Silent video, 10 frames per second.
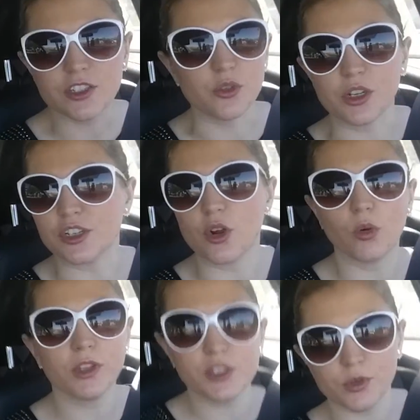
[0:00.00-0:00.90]
So you can
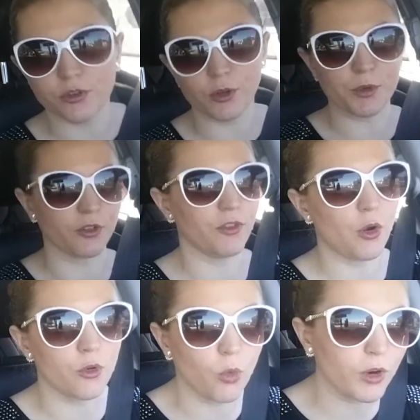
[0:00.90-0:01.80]
totally do it from your
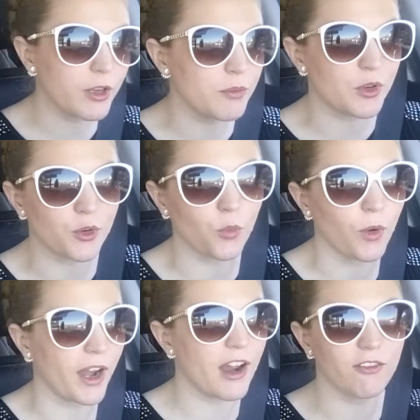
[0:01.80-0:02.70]
phone or computer,
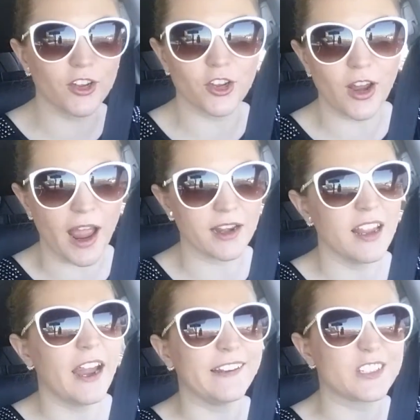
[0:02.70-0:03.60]
wherever you're at.
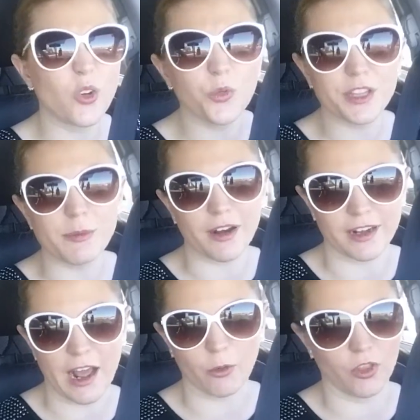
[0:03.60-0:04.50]
And it's only about
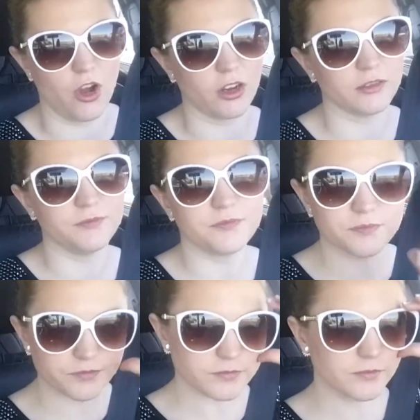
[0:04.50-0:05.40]
an hour
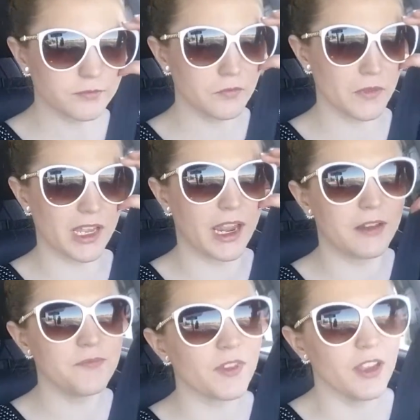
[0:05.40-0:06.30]
long.
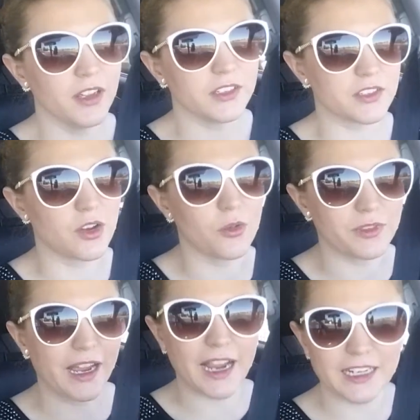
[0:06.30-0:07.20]
Okay. So
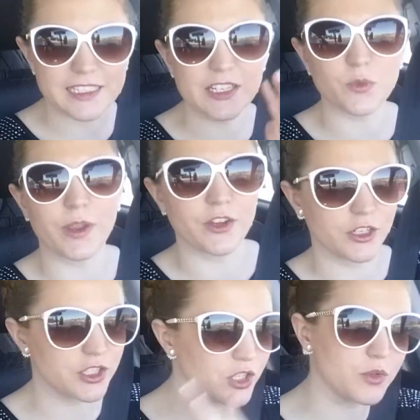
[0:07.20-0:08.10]
that kind of takes away
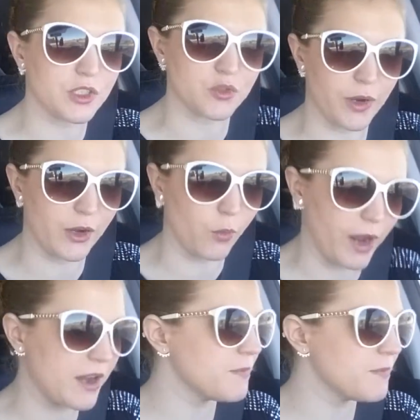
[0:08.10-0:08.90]
their excuses right away.